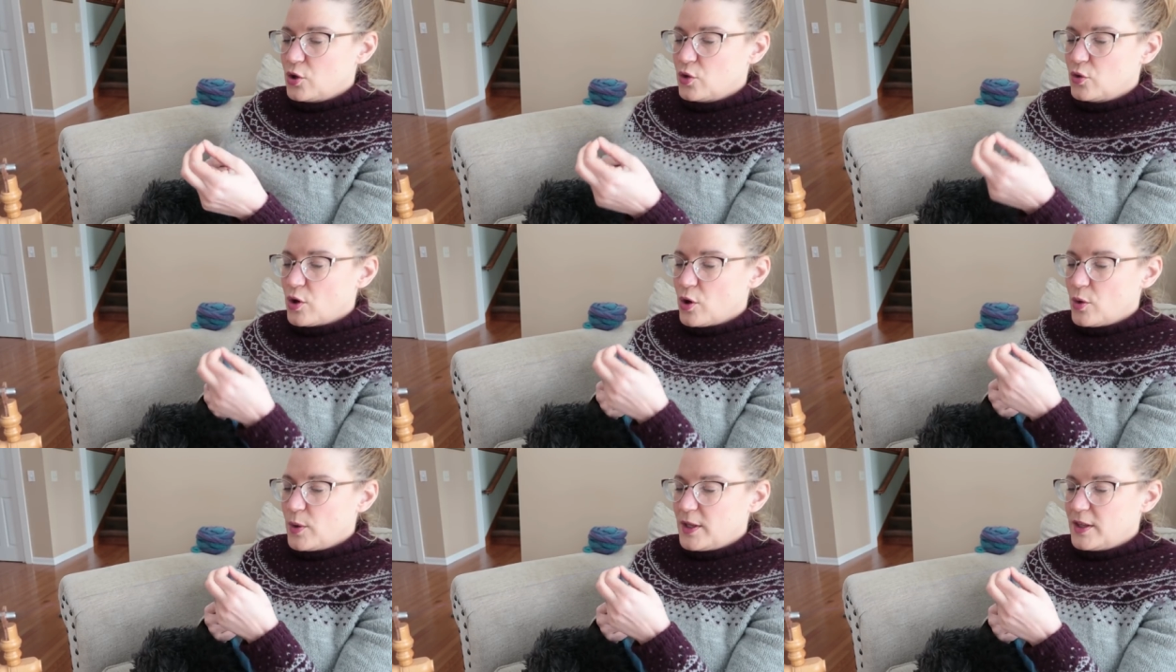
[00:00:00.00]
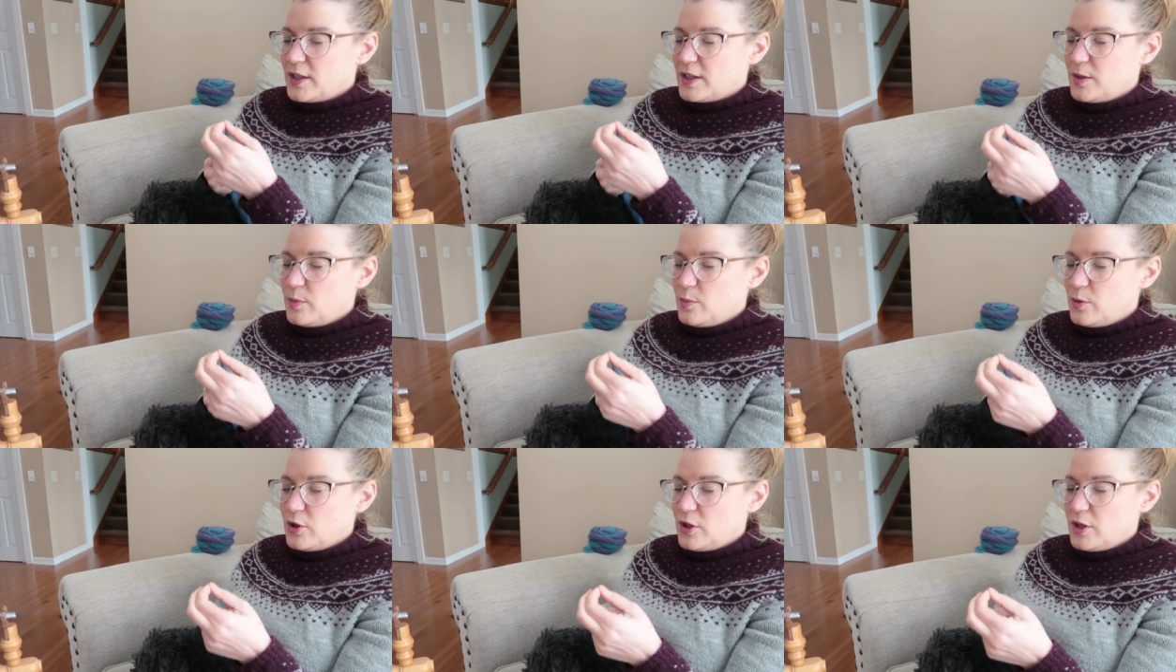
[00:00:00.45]
growing the
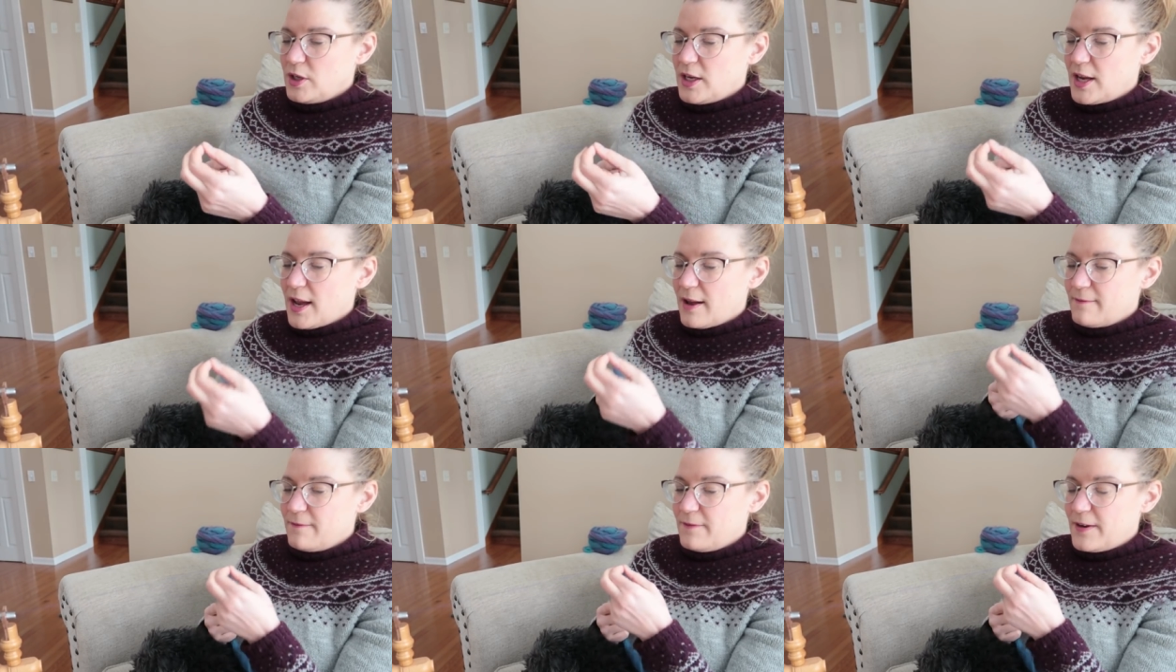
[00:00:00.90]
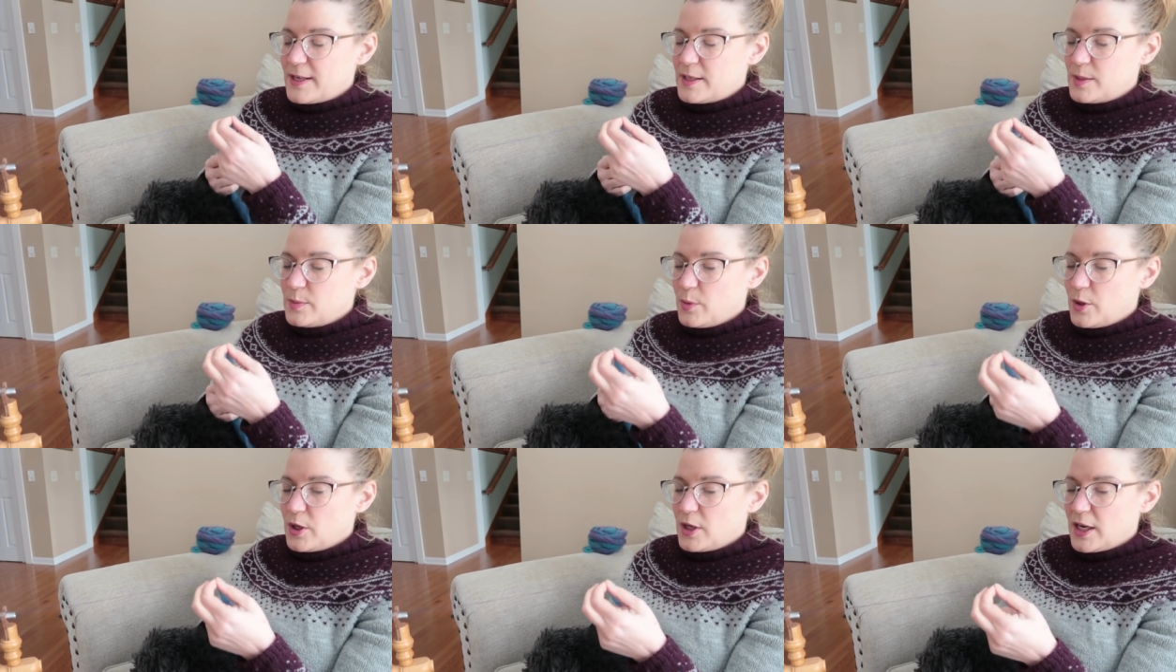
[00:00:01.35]
community on
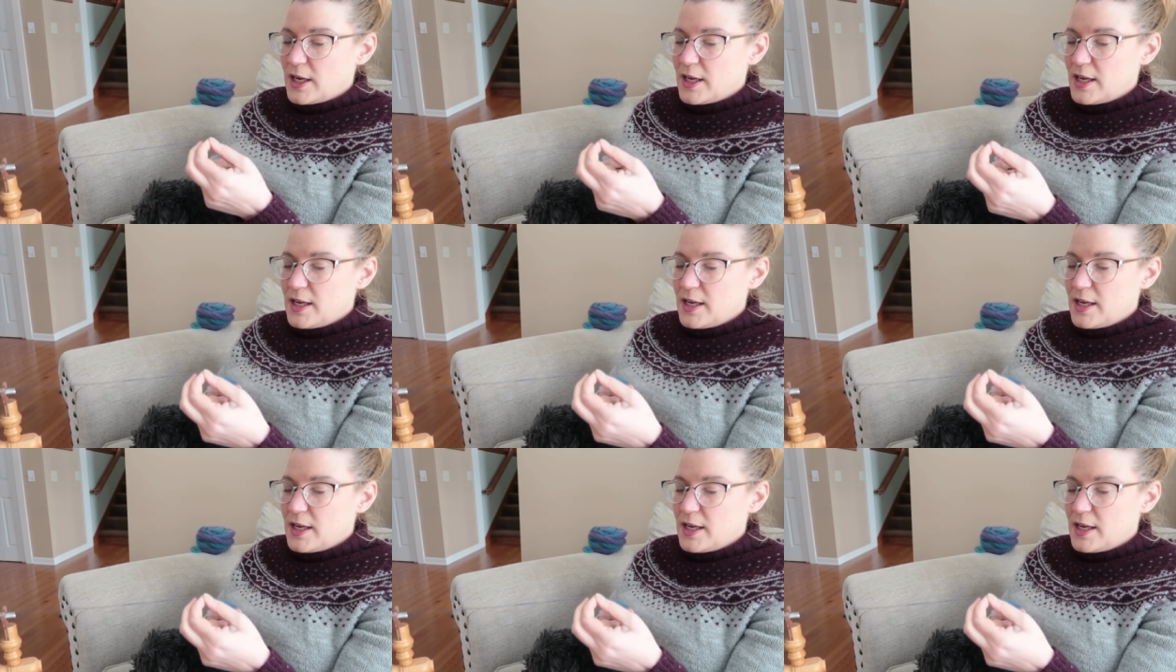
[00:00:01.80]
Facebook.